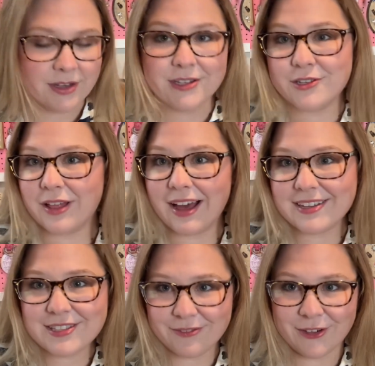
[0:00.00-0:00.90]
So that
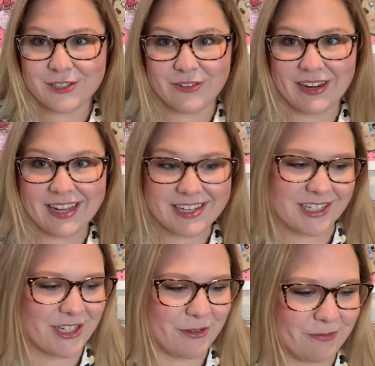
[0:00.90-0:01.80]
is the first
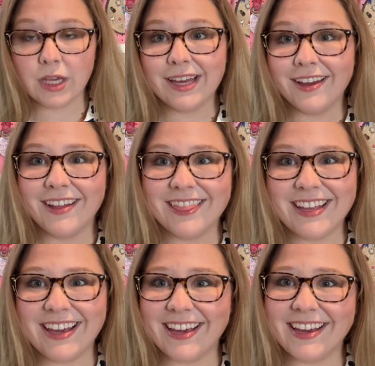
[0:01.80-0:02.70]
finish.
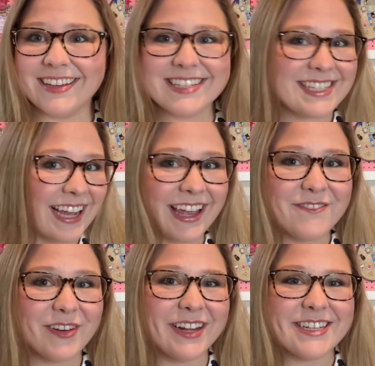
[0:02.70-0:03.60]
The
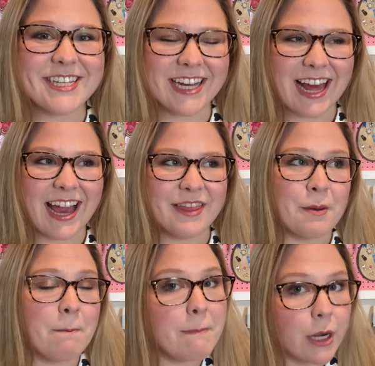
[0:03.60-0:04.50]
second finish today, the
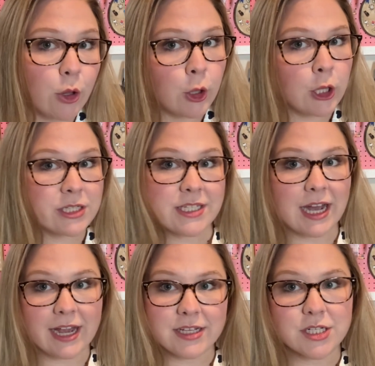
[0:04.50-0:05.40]

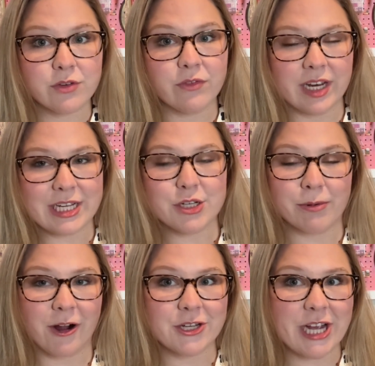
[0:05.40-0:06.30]
middle-sized finished
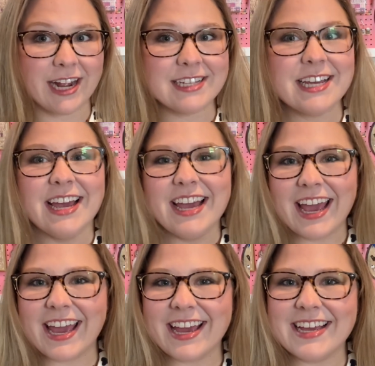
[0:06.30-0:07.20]
project,
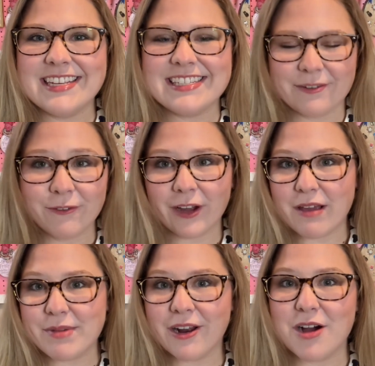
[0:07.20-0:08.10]
is
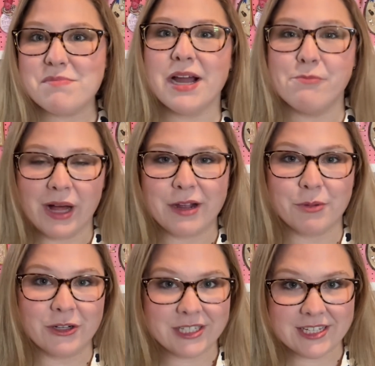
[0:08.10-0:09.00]
Forget Me Not by
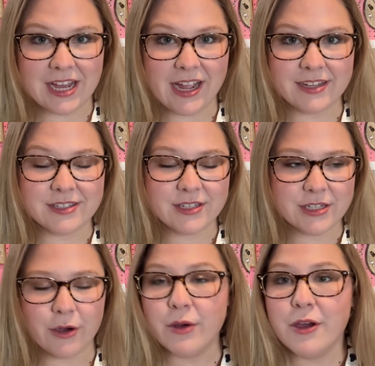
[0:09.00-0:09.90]
Blackbird Designs.
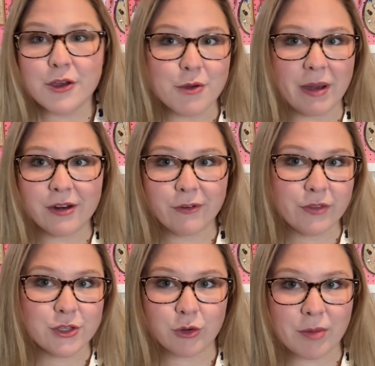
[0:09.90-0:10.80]
So you might have heard
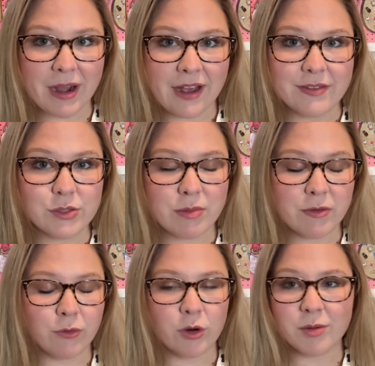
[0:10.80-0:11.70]
the story behind this one
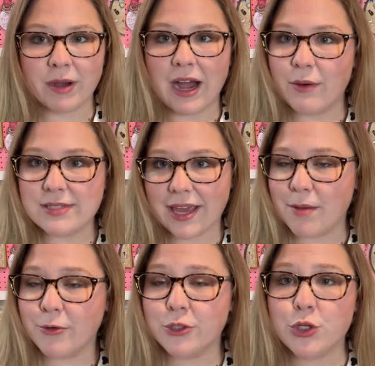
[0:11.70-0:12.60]
before, but I was
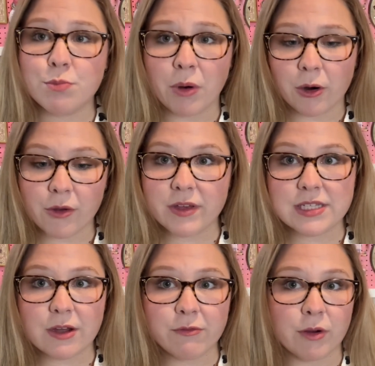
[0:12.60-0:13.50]
able to borrow
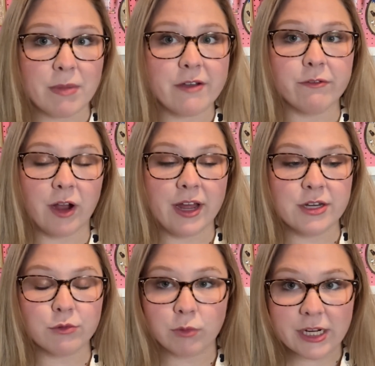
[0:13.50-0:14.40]
this from my
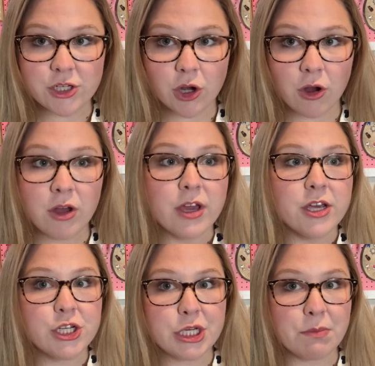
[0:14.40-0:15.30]
friend Rachel.
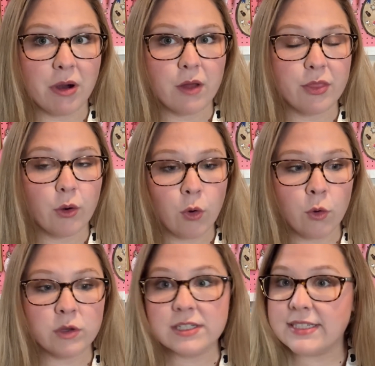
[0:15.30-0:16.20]
She bought the
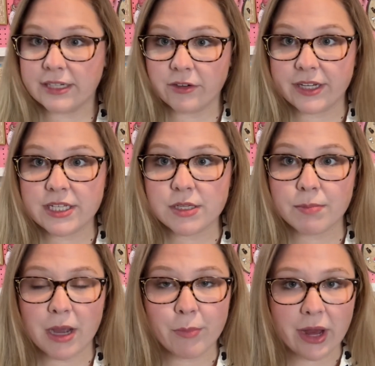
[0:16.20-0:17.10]
whole series
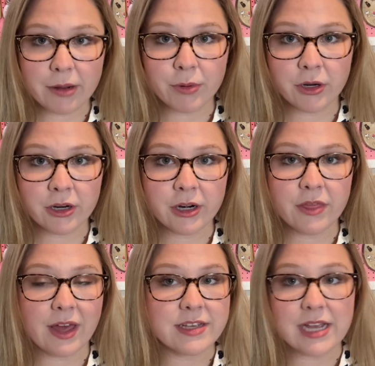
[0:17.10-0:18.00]
by Blackbird
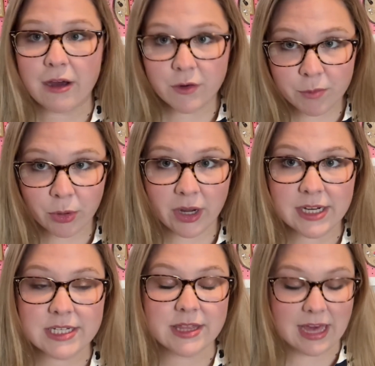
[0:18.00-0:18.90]
that is out of
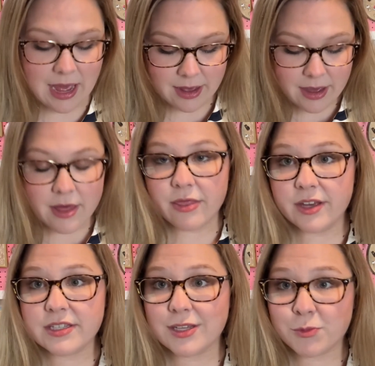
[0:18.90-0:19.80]
print that
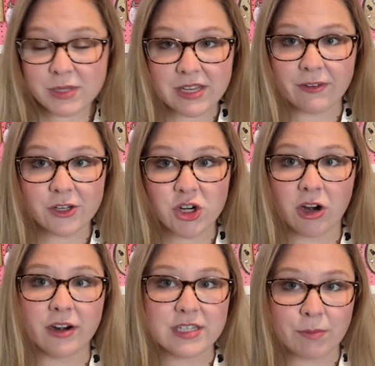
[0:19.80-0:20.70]
this specific
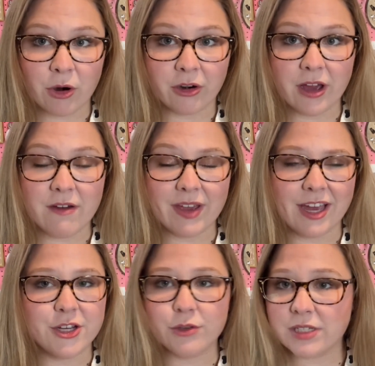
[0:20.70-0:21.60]
chart is a part of,
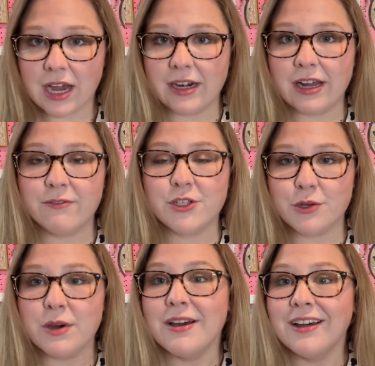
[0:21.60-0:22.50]
and she's kind enough
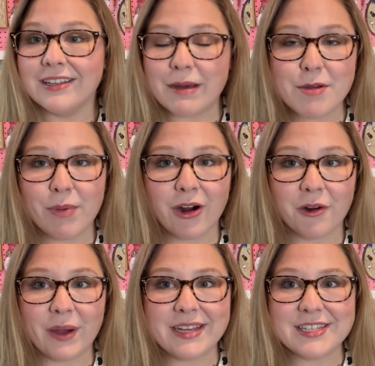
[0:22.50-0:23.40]
to let me
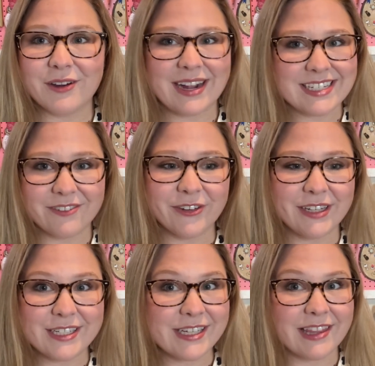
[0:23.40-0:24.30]
borrow it. So I
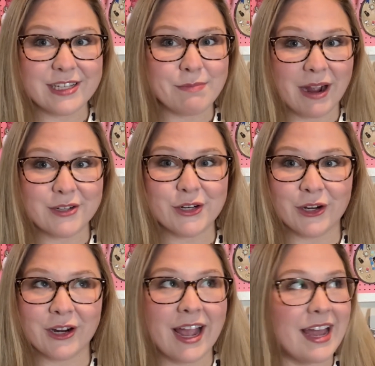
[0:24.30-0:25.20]
definitely need to get this back to
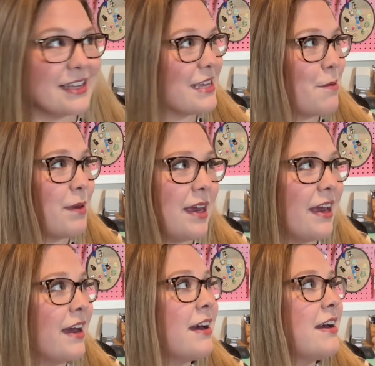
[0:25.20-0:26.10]
her
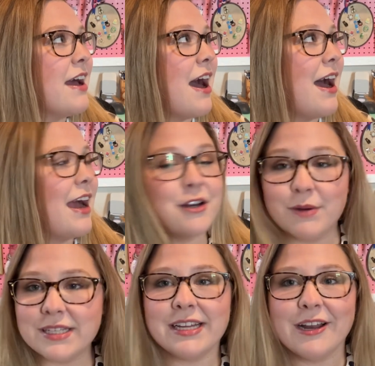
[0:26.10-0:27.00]
ASAP. I don't
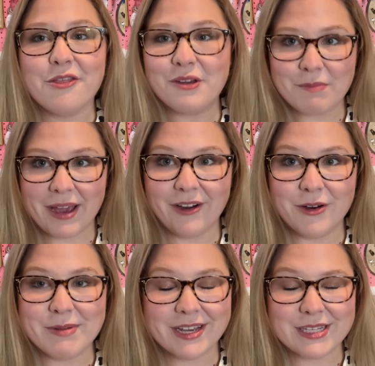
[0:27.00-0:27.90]
want to send it through the
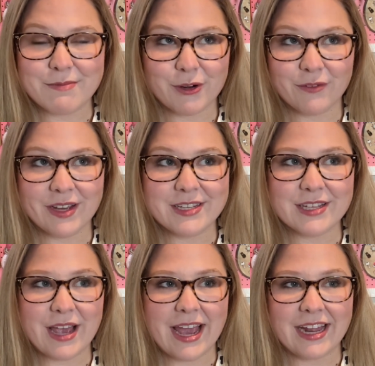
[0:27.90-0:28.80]
mail because I'm nervous,
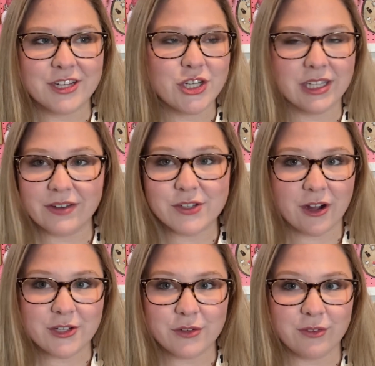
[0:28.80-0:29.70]
and she lives
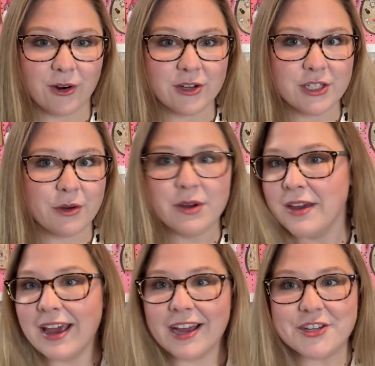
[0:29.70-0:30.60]
not too far, so
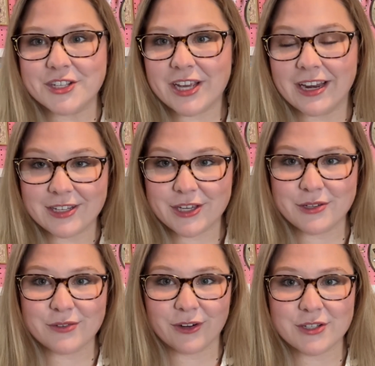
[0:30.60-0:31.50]
it's just an
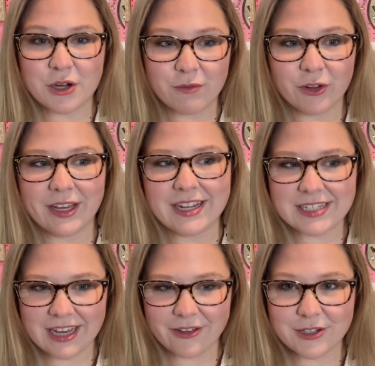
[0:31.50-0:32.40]
excuse for us to hopefully get
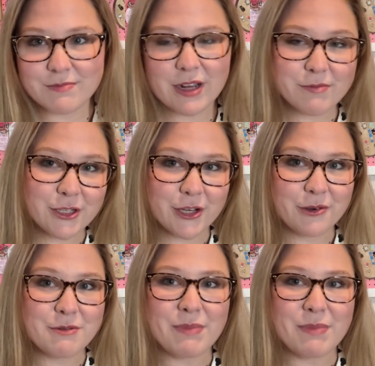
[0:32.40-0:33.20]
together sometime soon.